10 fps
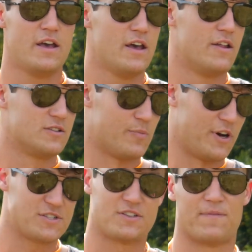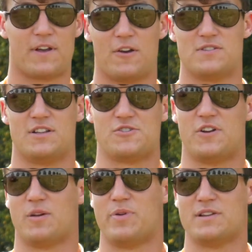There's a bunch of stuff that goes into
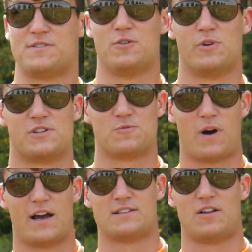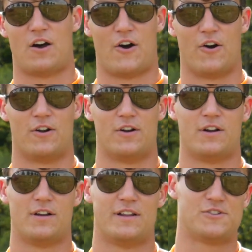shooting a pistol, which is why it's a lot harder
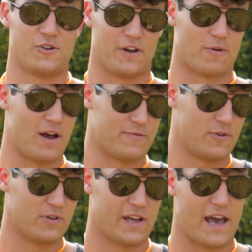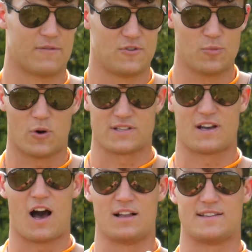than shooting a rifle. You only have 2 points of
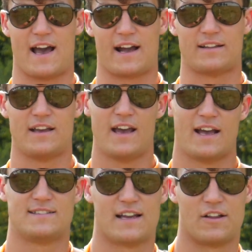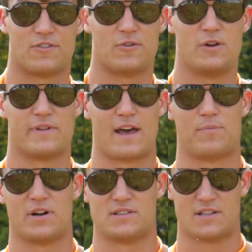contact instead of 3 with
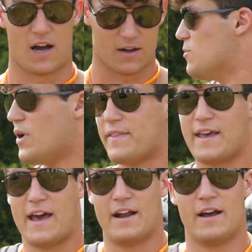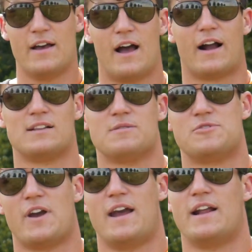that buttstock. But then I got some
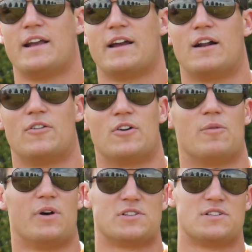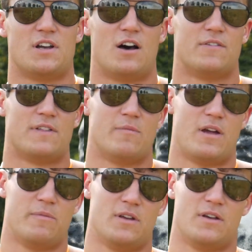training and I learned a bunch of stuff that
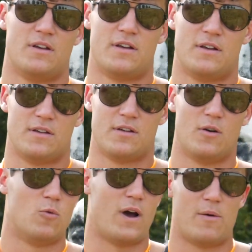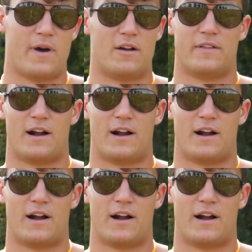made me way better than I